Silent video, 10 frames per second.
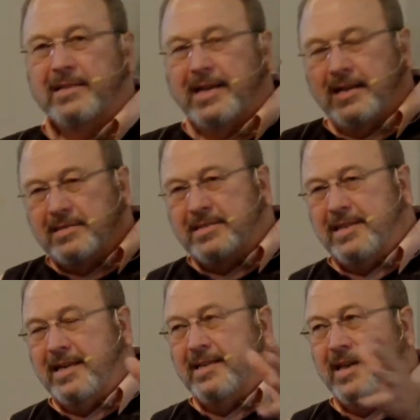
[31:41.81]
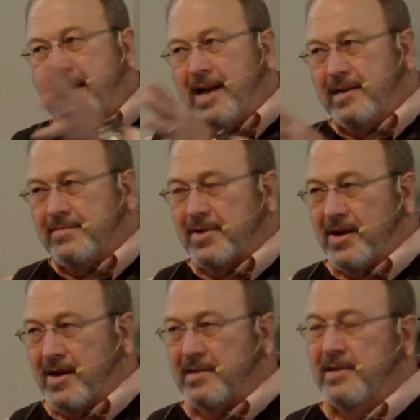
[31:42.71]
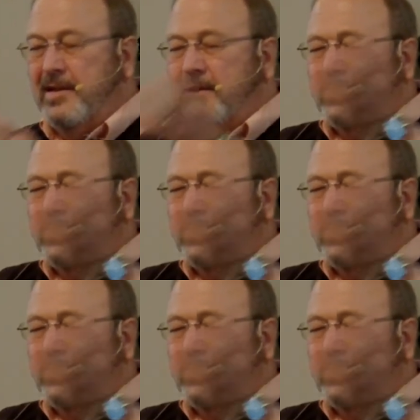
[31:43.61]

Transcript: Let us see the hand of God